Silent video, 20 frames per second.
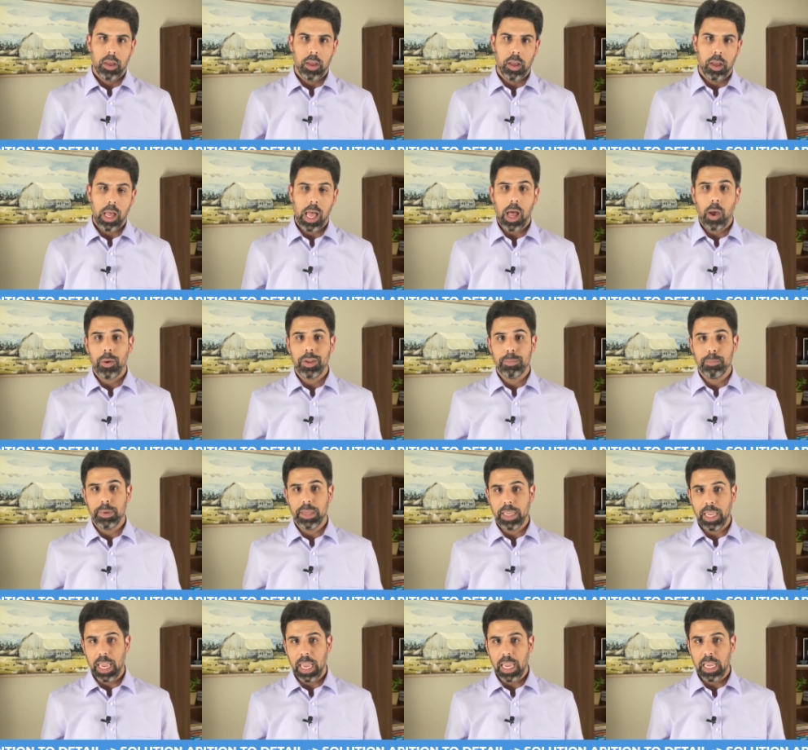how it
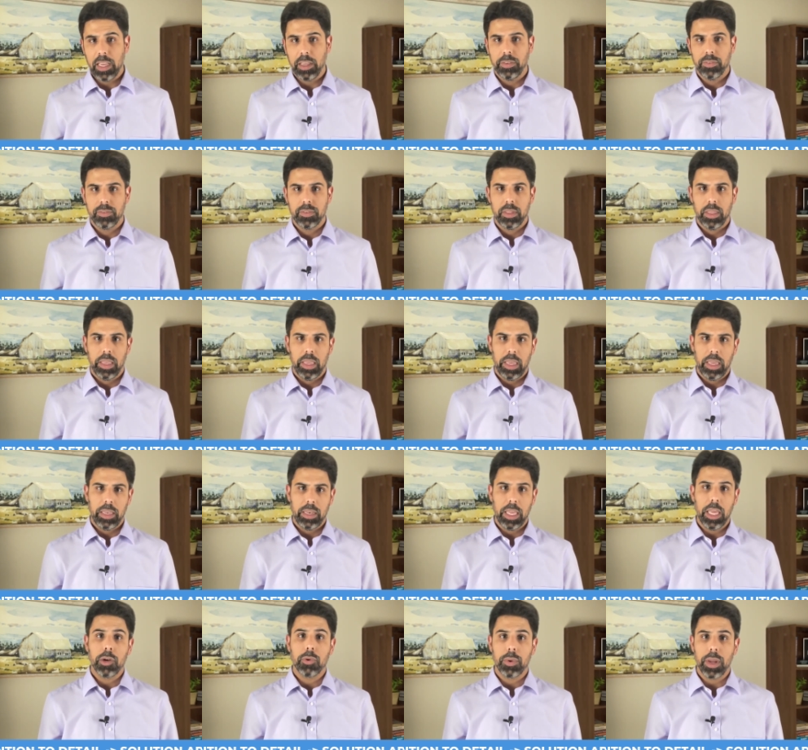behaves and
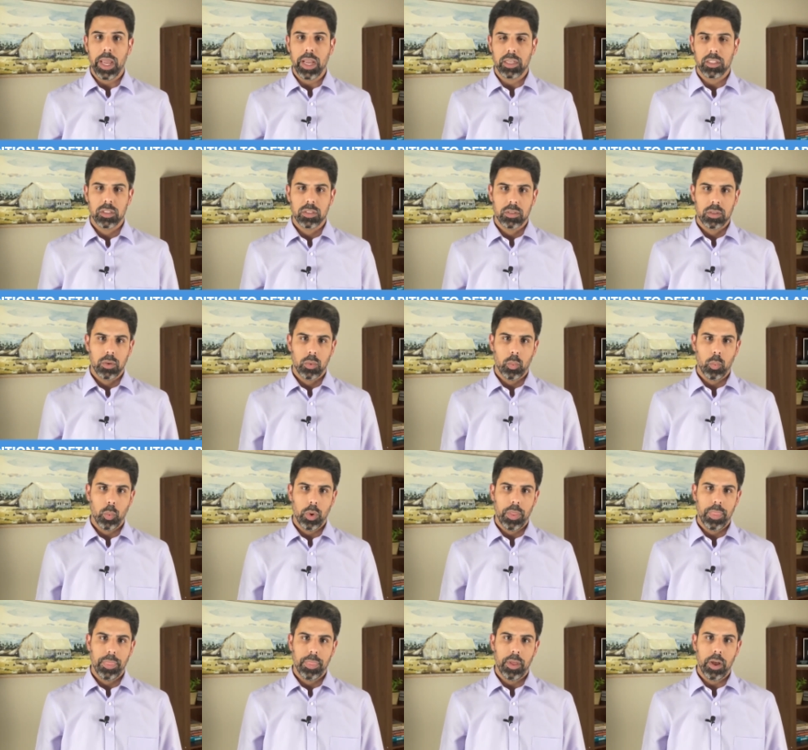interacts
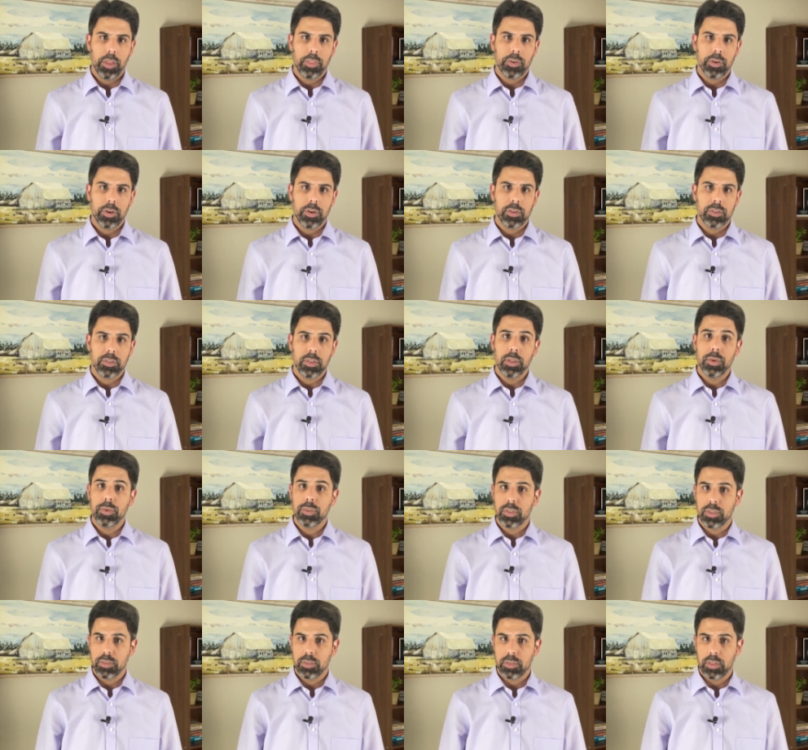with other
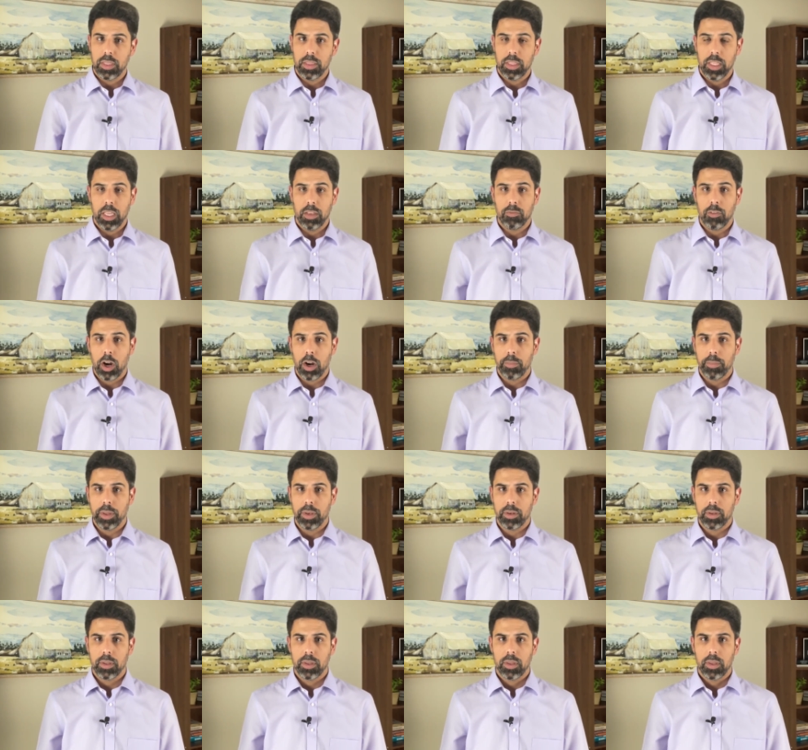solutions in the environment.
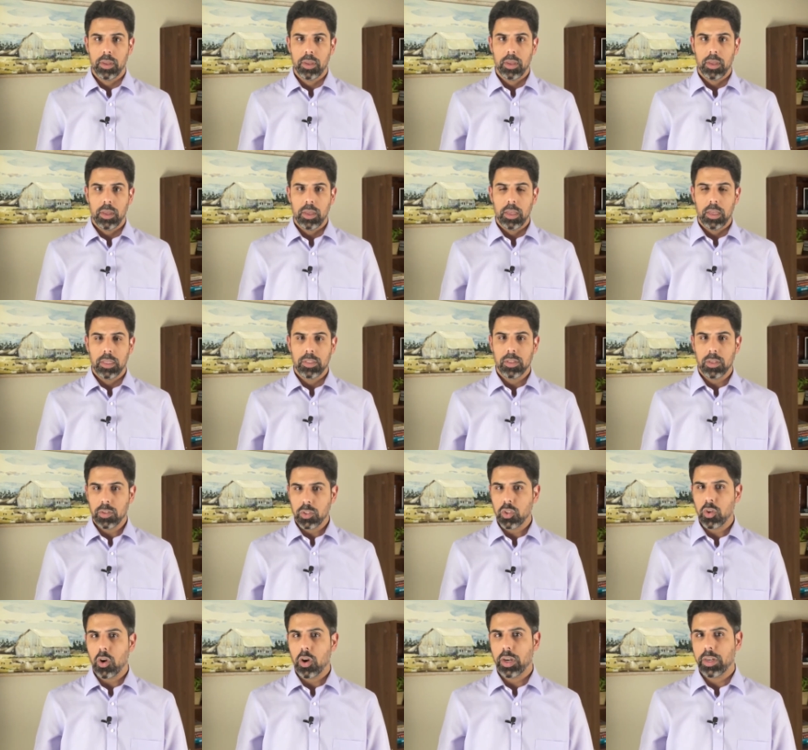
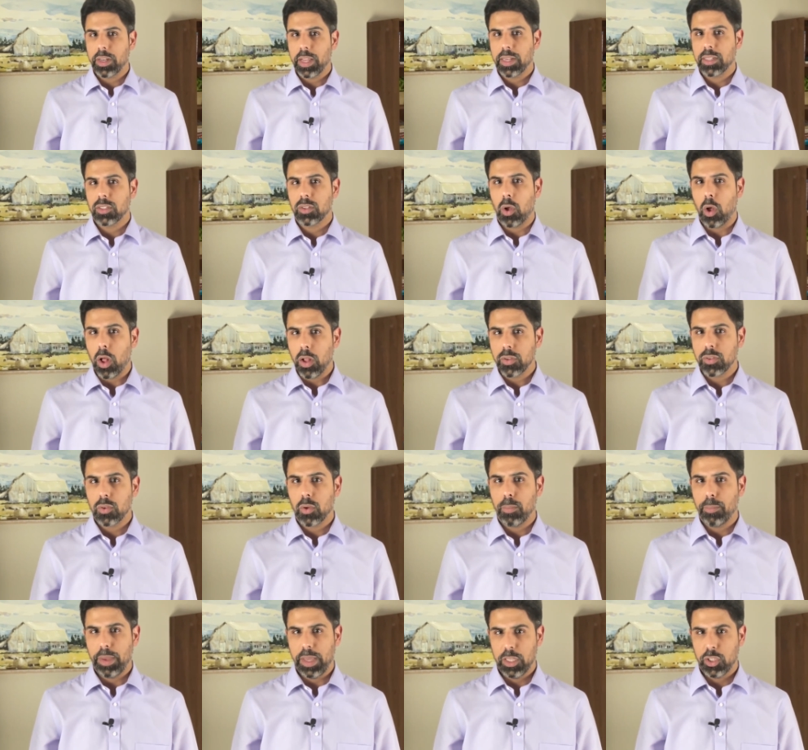Solution architects also
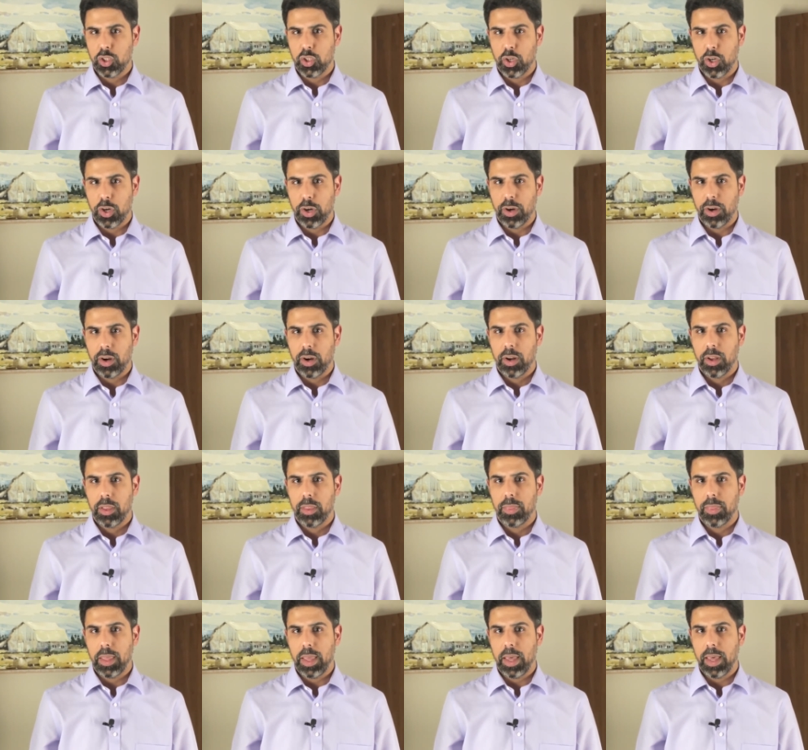make sure
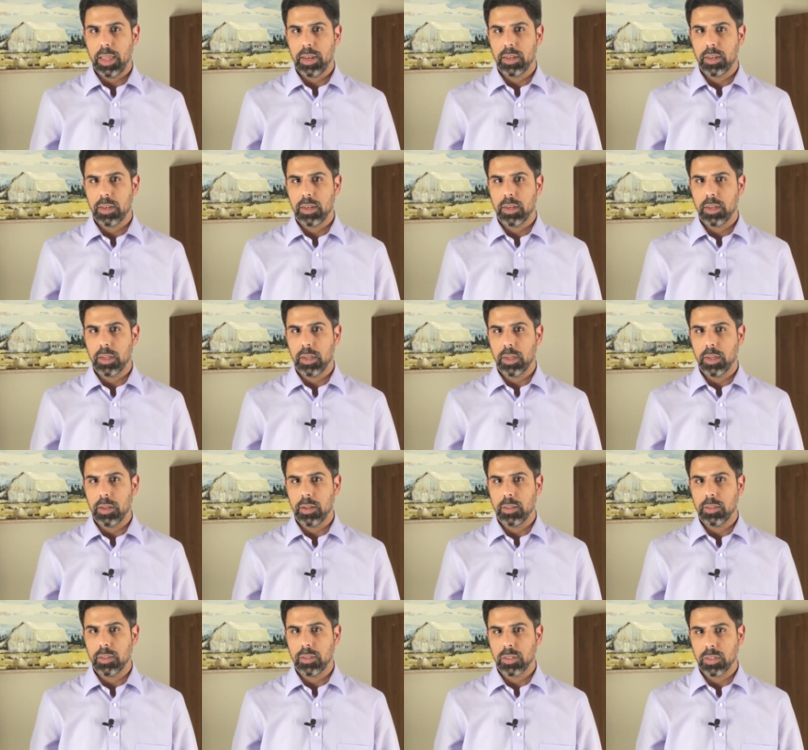that
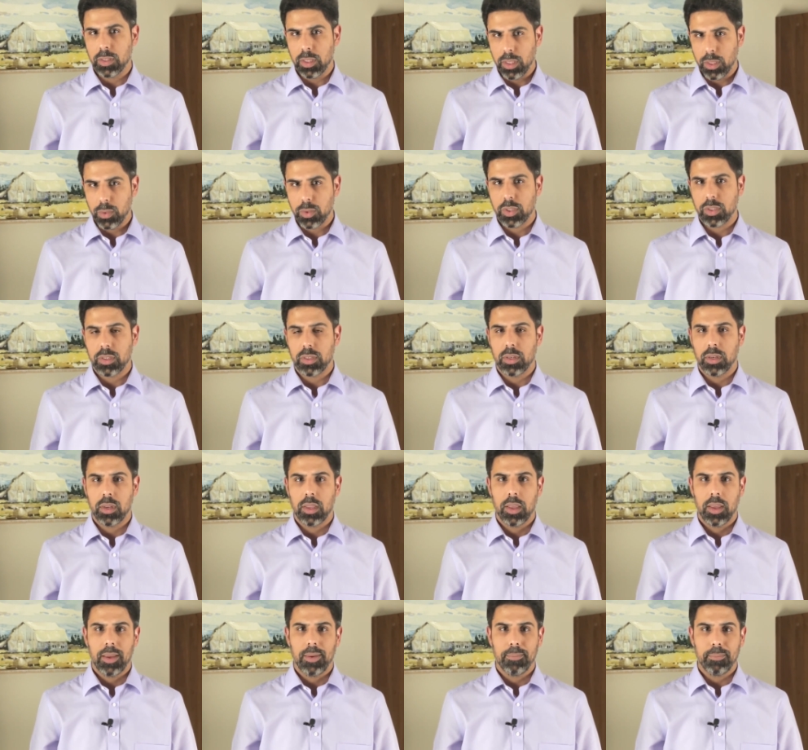the solution
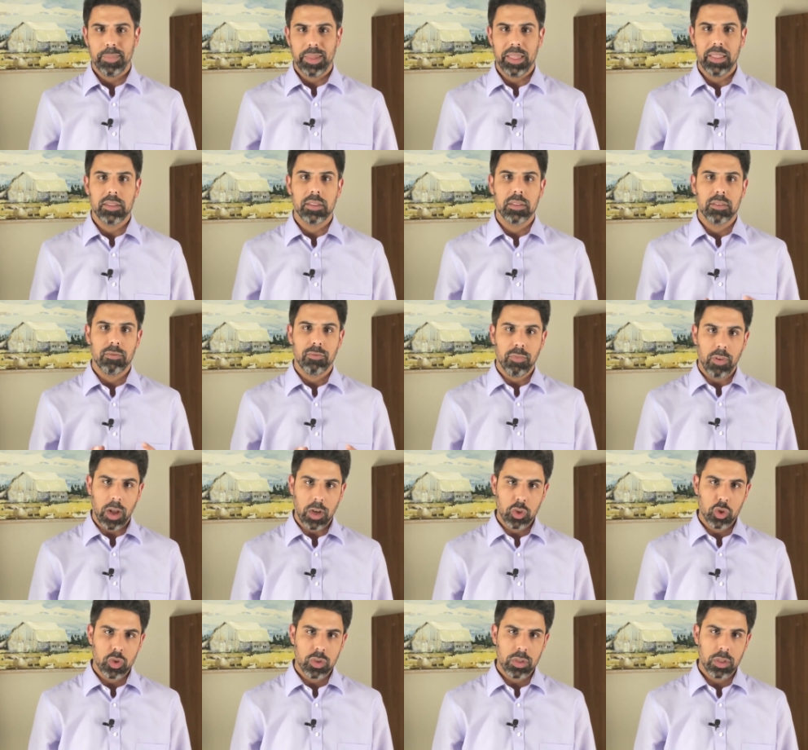meets
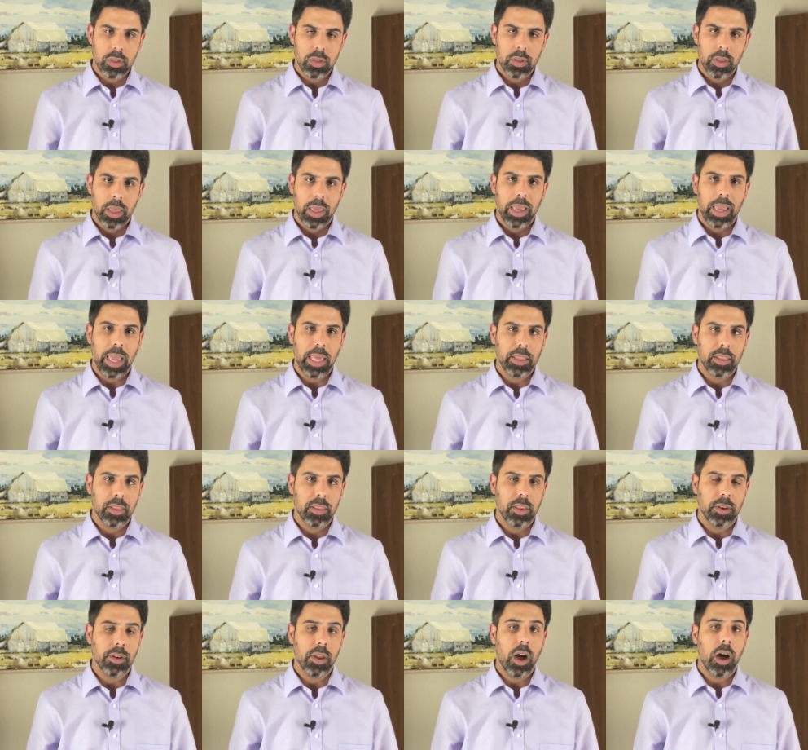functional and the
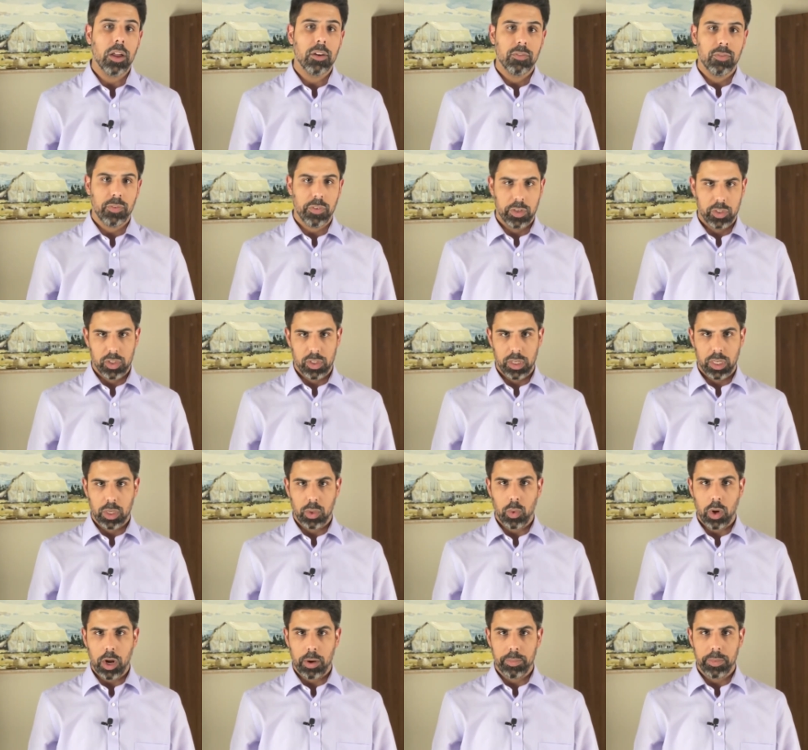non-functional
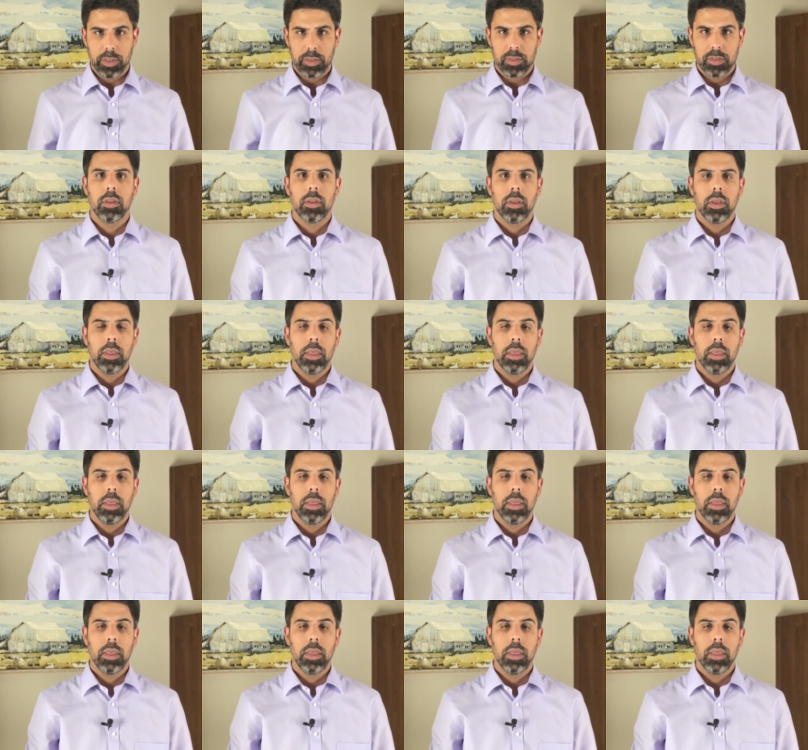requirements.